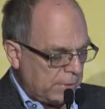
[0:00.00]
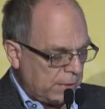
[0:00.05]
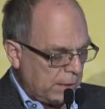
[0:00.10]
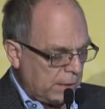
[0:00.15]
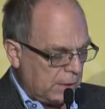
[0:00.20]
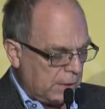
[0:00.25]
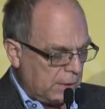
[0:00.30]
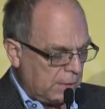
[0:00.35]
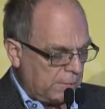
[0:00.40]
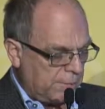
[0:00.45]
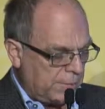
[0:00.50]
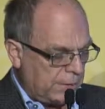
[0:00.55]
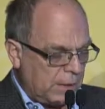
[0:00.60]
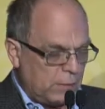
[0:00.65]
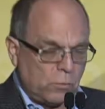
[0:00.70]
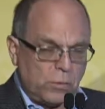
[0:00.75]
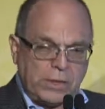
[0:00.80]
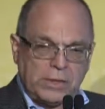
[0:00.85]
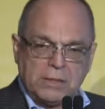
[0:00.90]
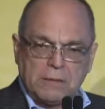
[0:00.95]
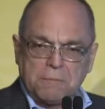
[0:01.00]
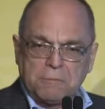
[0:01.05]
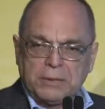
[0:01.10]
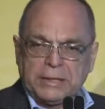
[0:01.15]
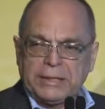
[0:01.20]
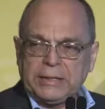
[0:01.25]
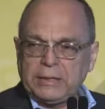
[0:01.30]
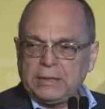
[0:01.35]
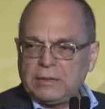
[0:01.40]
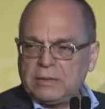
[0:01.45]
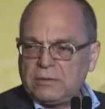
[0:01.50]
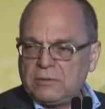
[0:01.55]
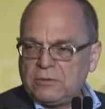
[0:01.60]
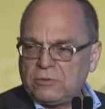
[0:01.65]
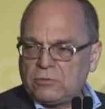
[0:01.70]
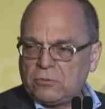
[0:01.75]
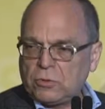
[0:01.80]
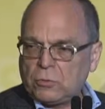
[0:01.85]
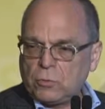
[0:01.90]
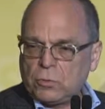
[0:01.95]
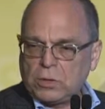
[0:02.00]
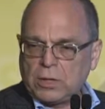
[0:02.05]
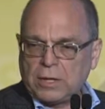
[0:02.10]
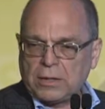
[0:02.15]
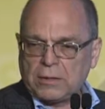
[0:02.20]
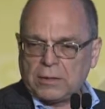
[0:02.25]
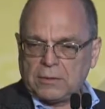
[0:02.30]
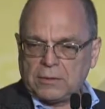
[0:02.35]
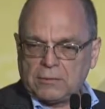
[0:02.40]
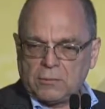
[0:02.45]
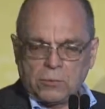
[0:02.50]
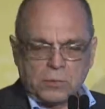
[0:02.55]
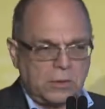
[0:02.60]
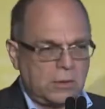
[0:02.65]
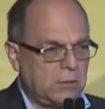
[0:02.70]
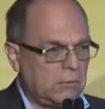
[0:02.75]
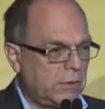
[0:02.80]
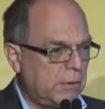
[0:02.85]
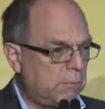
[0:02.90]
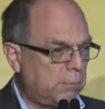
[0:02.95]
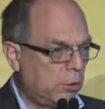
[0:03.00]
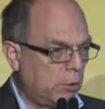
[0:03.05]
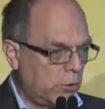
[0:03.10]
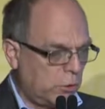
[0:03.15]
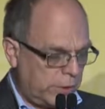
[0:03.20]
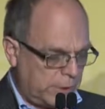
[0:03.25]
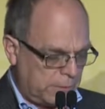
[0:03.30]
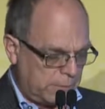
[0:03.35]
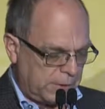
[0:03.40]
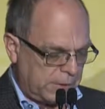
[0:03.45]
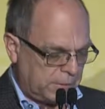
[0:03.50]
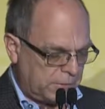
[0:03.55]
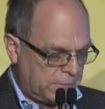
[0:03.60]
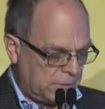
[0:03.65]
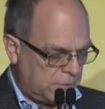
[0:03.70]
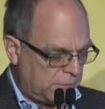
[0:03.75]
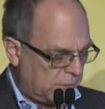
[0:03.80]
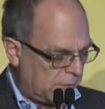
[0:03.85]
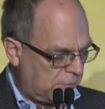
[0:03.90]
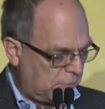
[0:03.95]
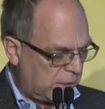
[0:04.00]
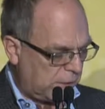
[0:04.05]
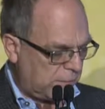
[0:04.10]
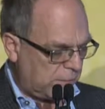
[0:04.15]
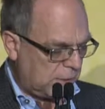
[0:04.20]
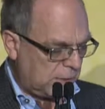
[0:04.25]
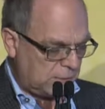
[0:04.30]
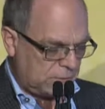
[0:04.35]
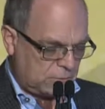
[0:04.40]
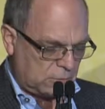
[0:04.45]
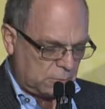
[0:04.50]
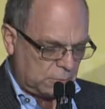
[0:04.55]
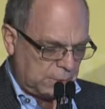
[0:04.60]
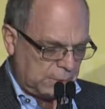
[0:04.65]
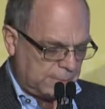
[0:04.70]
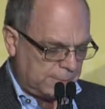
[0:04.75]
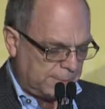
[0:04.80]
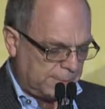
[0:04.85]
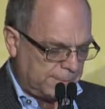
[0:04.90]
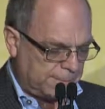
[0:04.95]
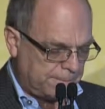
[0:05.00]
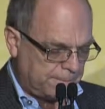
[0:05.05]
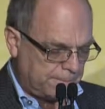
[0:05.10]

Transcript: And when completed, the district will employ about 75,000 people.